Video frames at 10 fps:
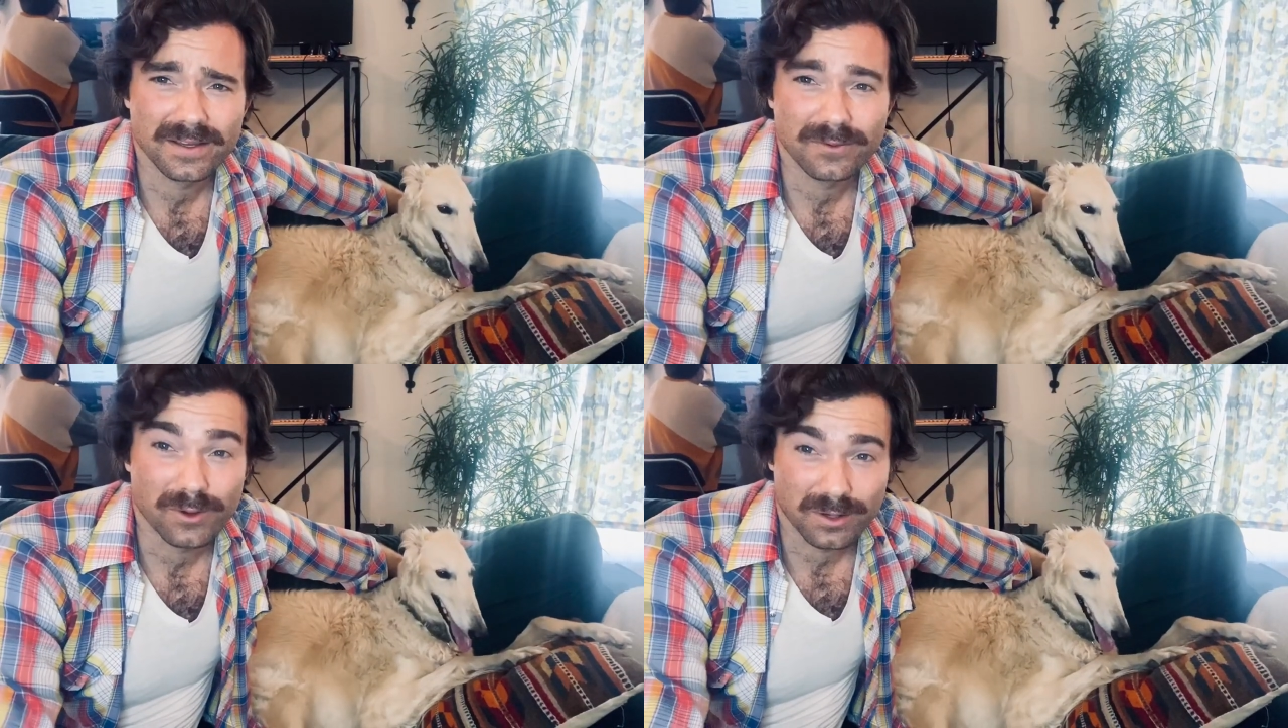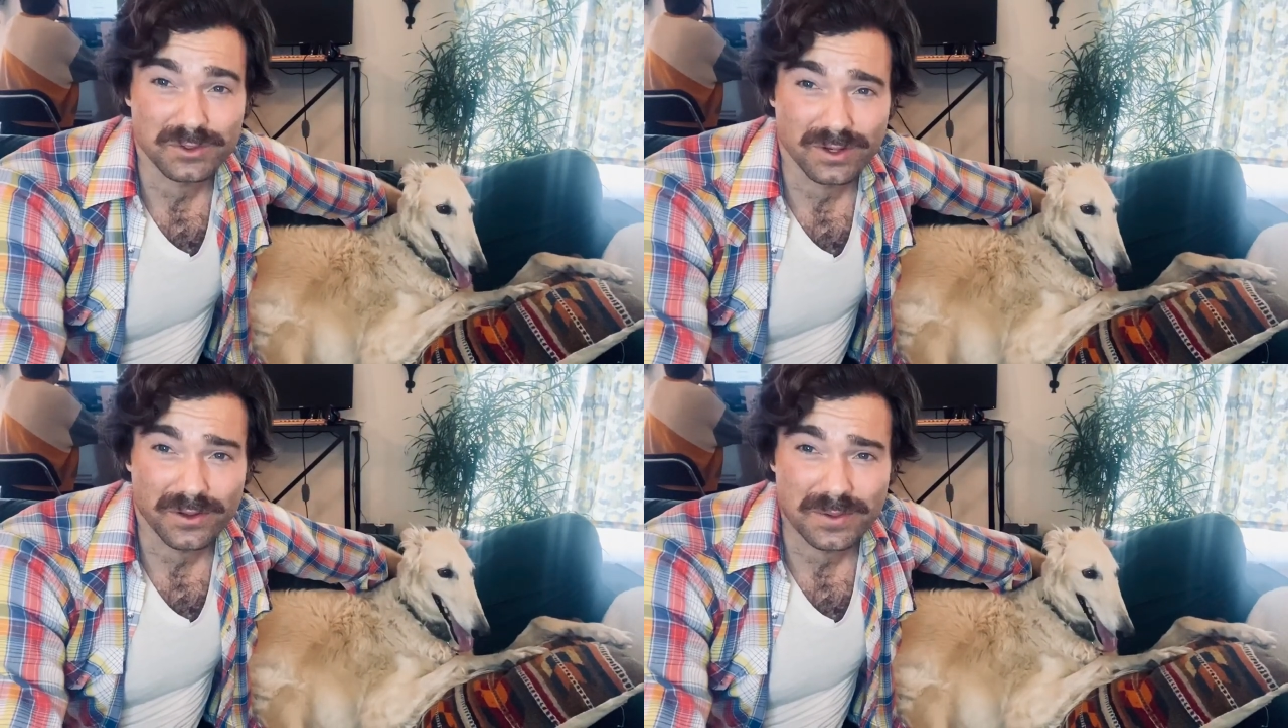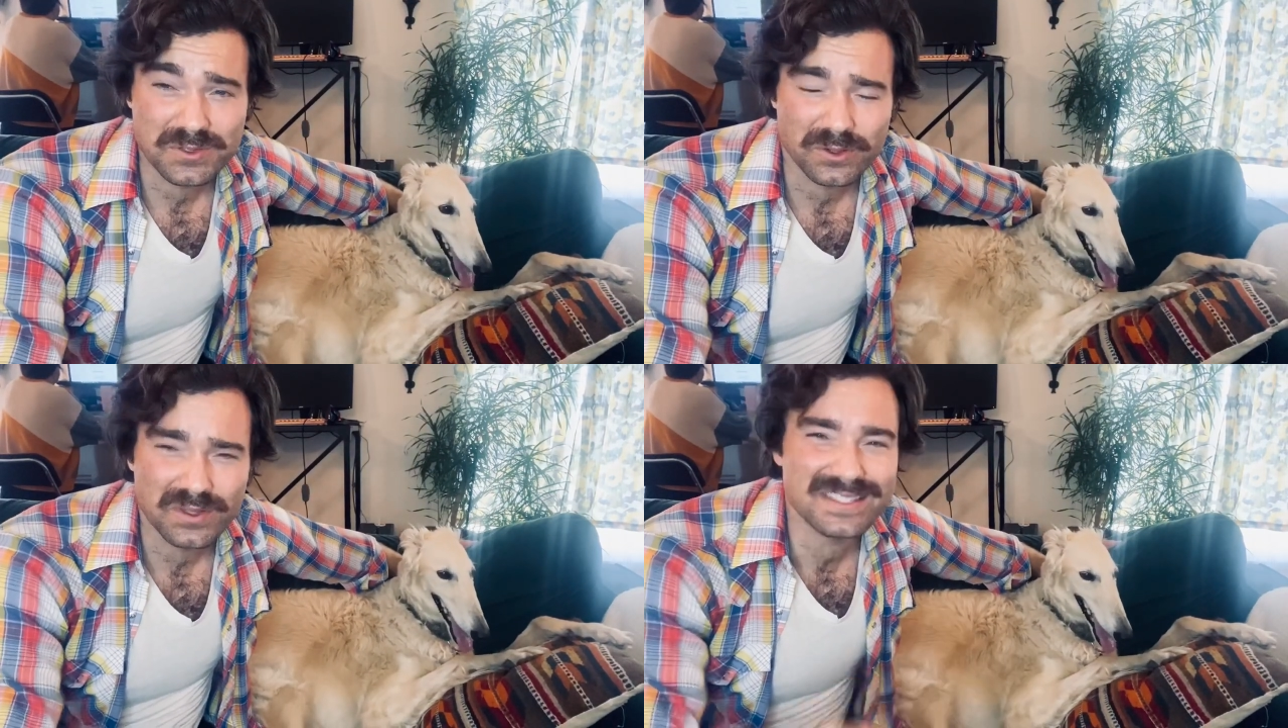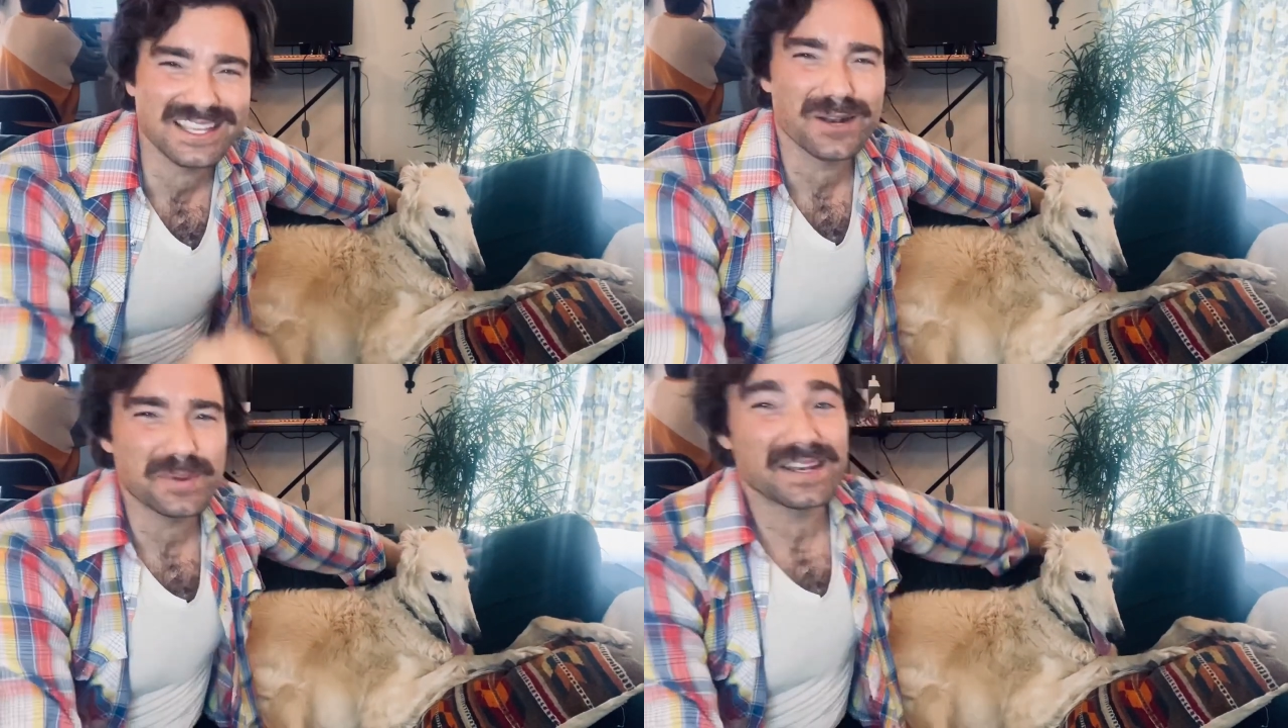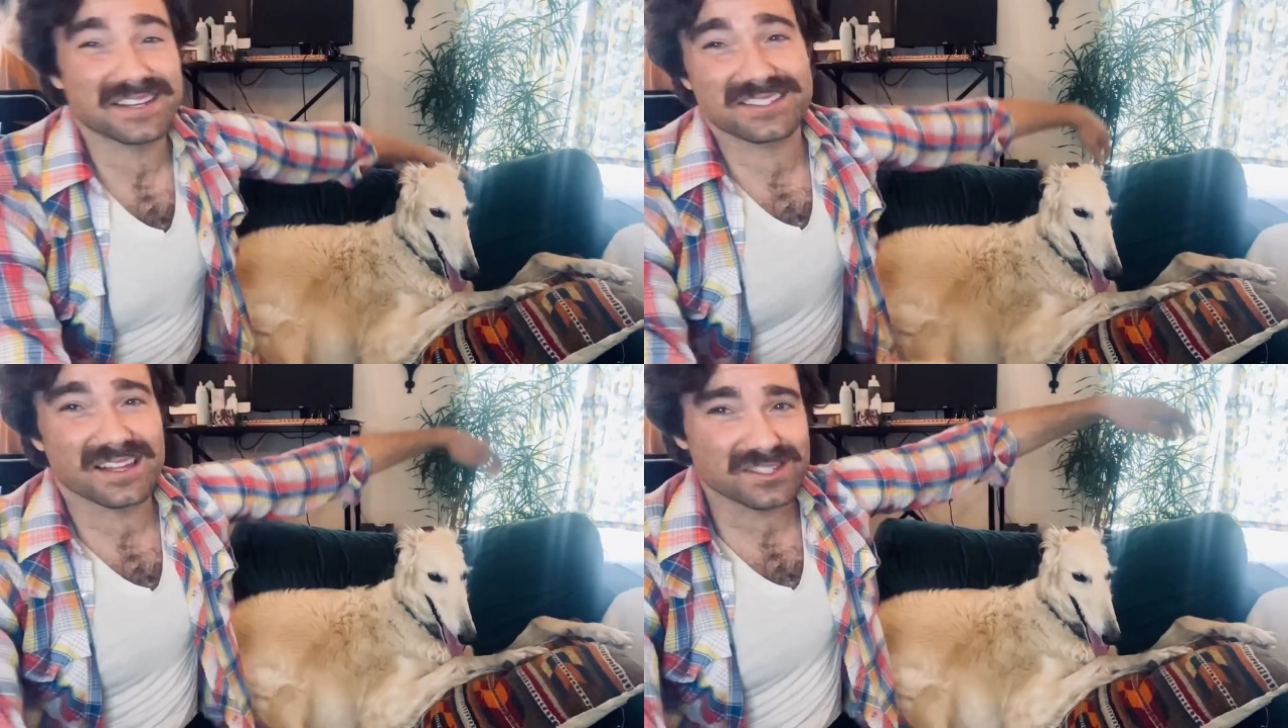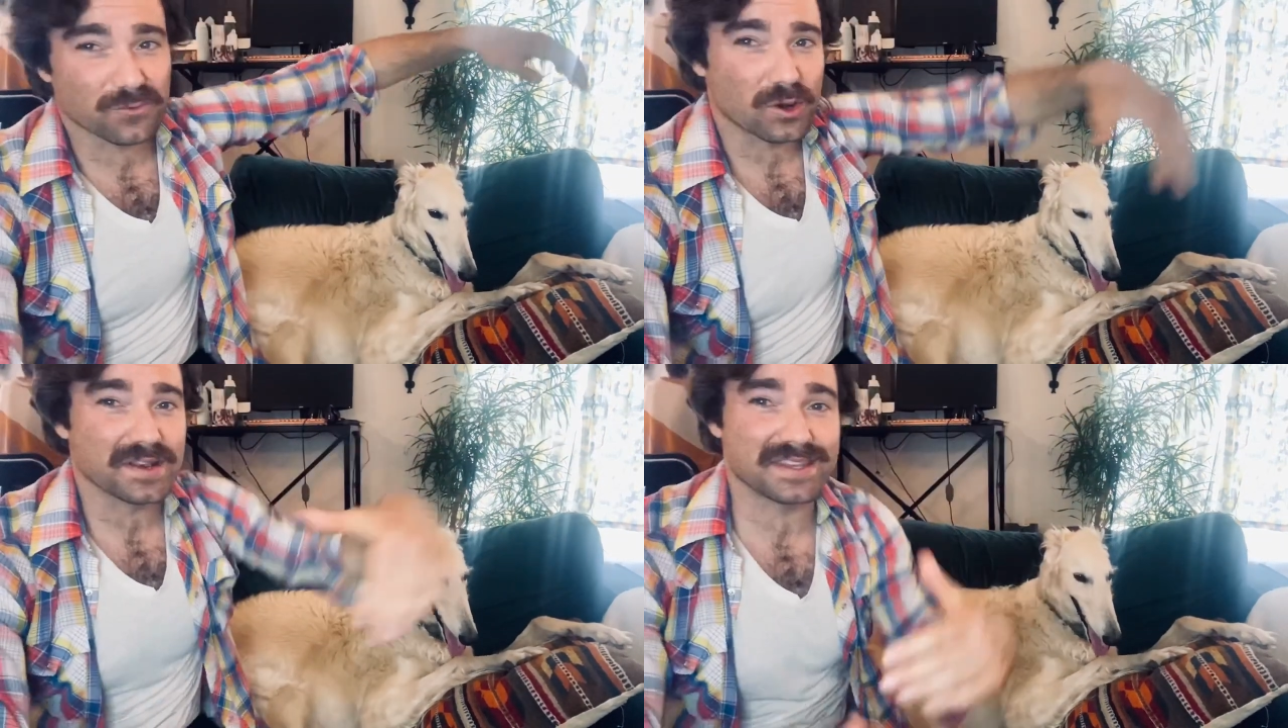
Welcome to another episode. This is going to be an extensive one.